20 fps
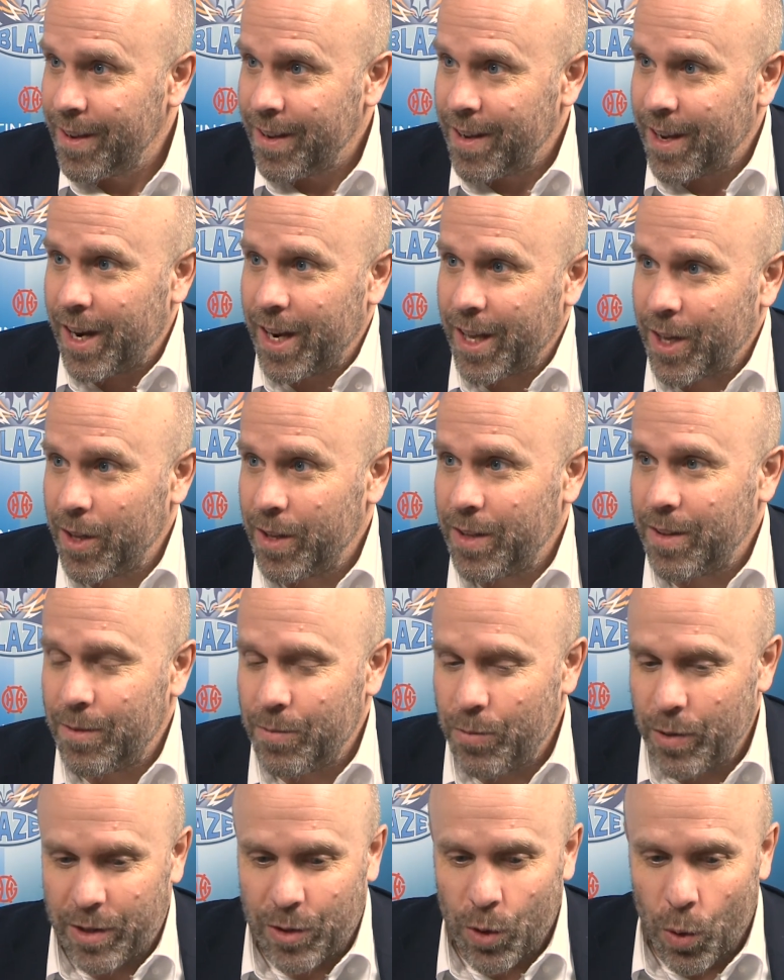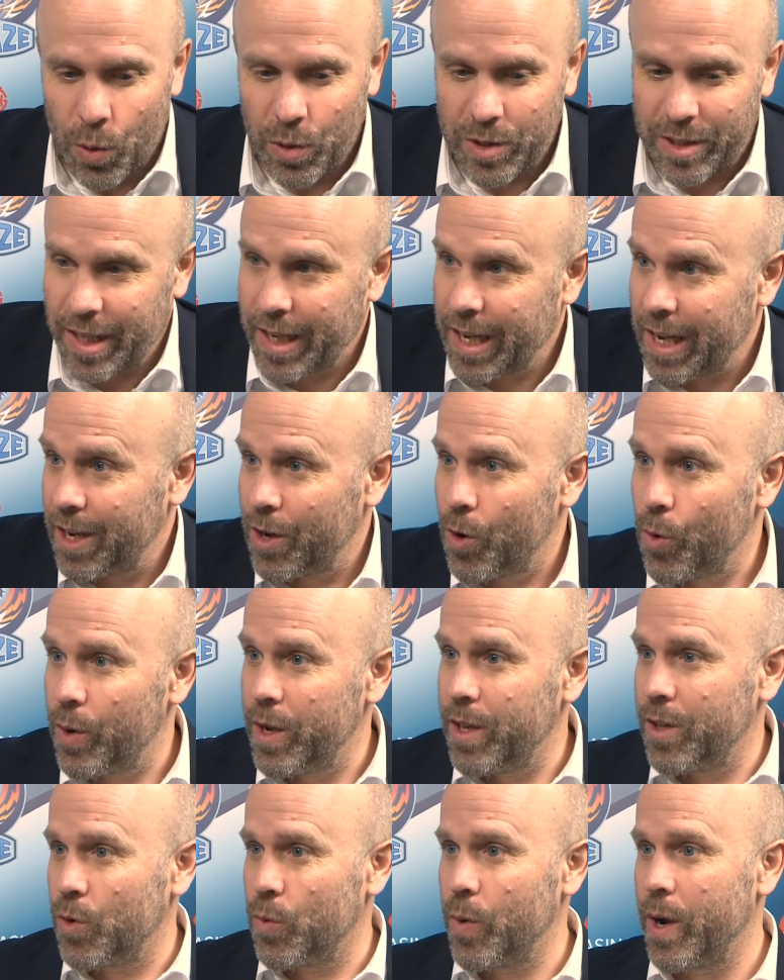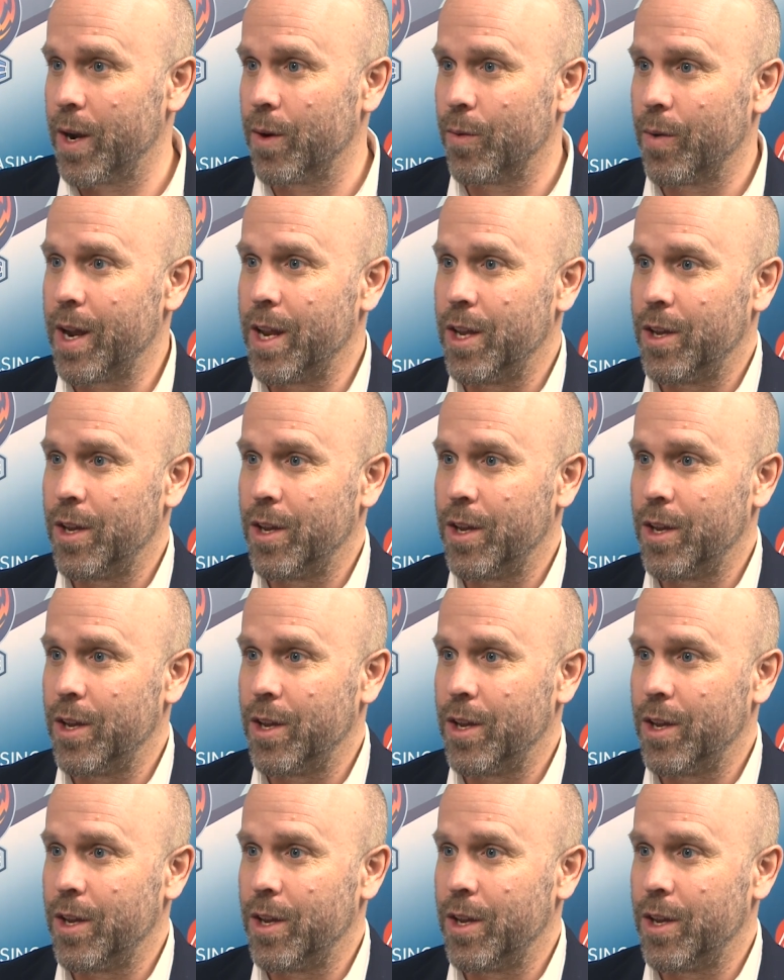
And it, with those, it can go either way, right?